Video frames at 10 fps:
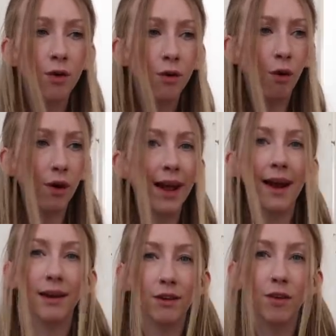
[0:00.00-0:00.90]
not
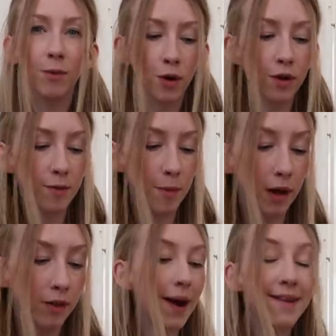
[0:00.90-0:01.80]
getting into the book as
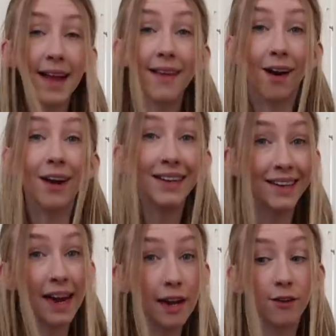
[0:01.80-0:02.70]
much. But I say that, I
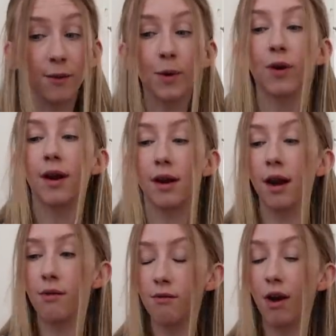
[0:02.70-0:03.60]
did get into the book. I,
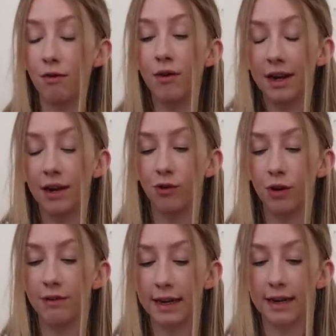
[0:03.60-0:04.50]
I, I really
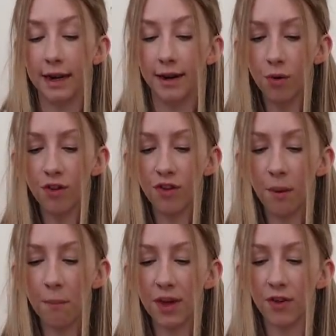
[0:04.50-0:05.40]
enjoyed reading it. There were just
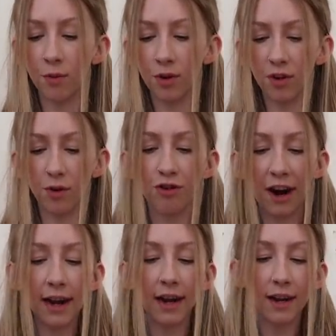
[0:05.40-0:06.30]
some bits that were sort of
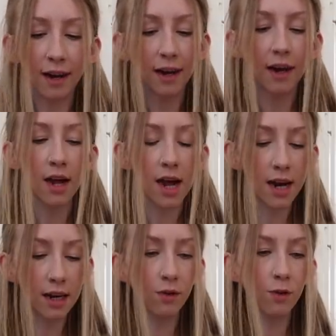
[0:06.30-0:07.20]
dragging
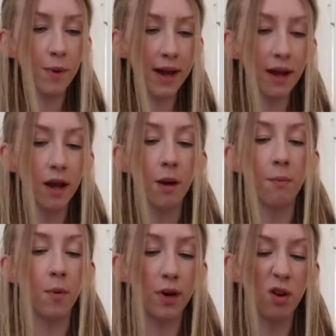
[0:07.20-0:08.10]
a little bit.
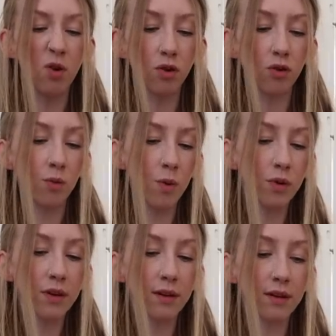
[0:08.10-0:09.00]
But when you got
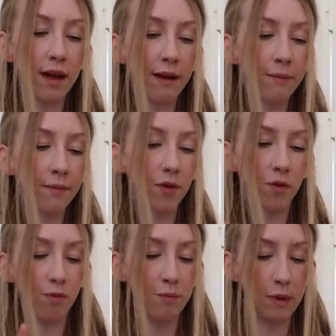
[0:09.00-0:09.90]
towards um,
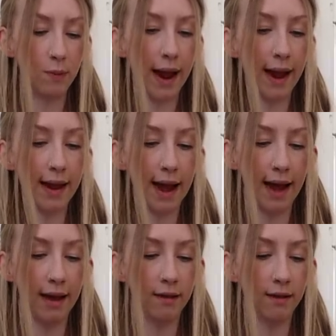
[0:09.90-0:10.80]
sort of midway
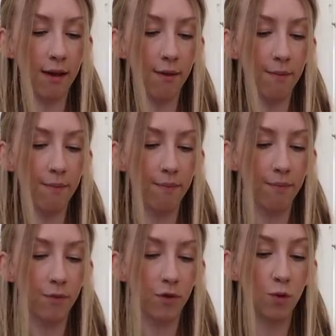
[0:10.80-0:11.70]
and um,
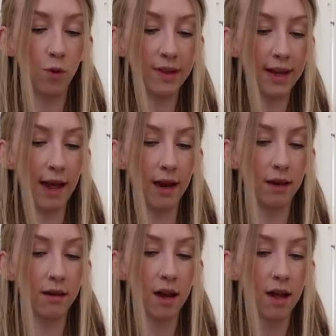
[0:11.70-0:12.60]
towards the
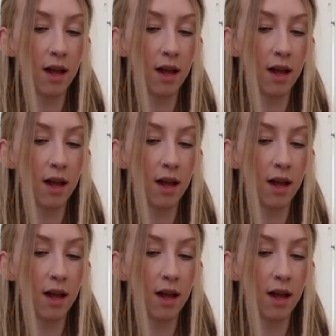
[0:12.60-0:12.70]
end,